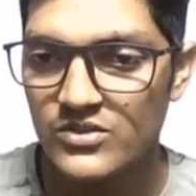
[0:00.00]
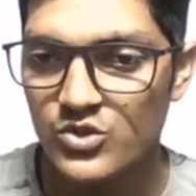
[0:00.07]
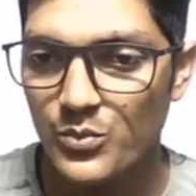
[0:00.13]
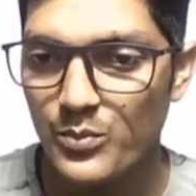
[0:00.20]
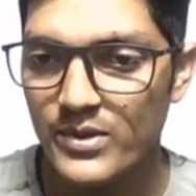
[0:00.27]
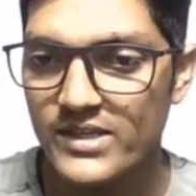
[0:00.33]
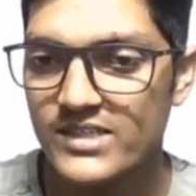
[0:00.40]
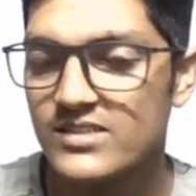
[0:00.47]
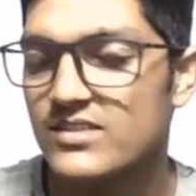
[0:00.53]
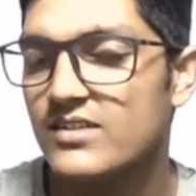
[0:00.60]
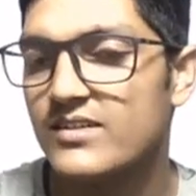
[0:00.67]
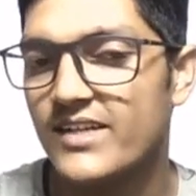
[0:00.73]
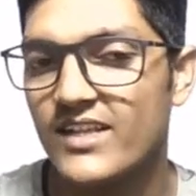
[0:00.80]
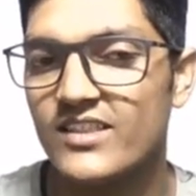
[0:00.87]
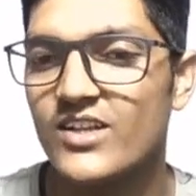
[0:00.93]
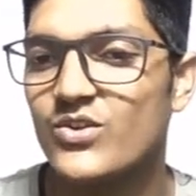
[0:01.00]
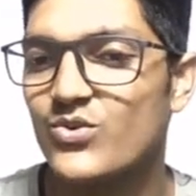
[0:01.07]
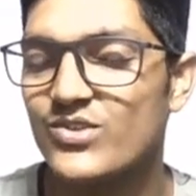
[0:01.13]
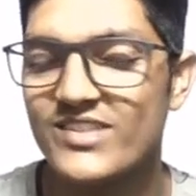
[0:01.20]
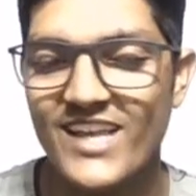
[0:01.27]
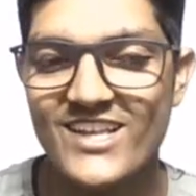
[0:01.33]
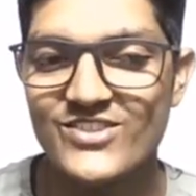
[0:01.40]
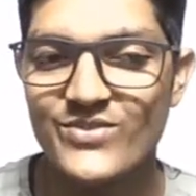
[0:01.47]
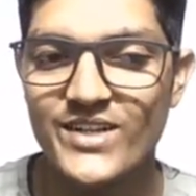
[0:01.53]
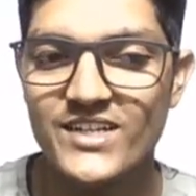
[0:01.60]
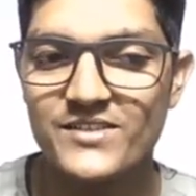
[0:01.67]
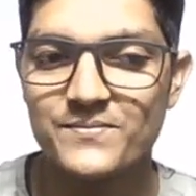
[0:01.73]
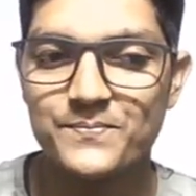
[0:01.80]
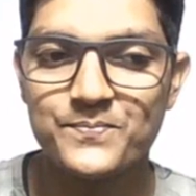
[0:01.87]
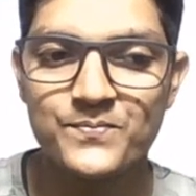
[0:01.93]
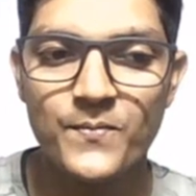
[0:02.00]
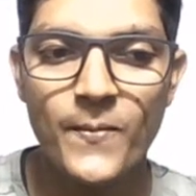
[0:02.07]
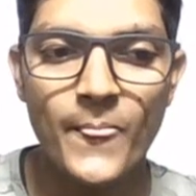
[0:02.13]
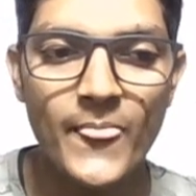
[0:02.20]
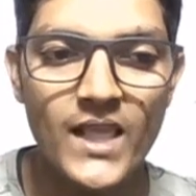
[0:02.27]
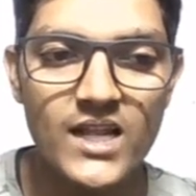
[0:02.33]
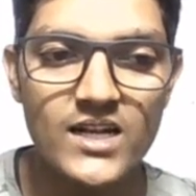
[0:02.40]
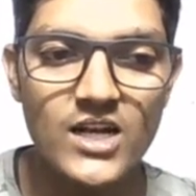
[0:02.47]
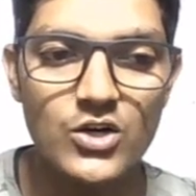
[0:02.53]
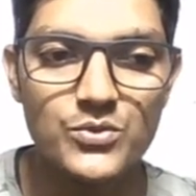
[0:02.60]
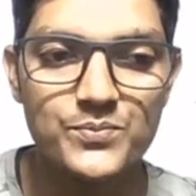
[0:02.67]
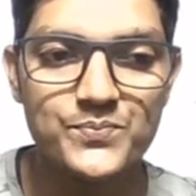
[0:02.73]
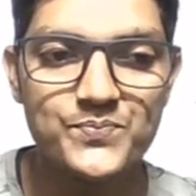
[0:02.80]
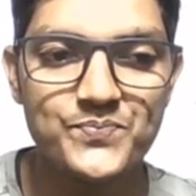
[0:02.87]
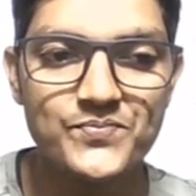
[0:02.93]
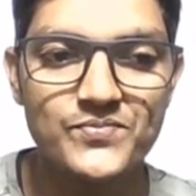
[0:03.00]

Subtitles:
so please take the notes as well. Now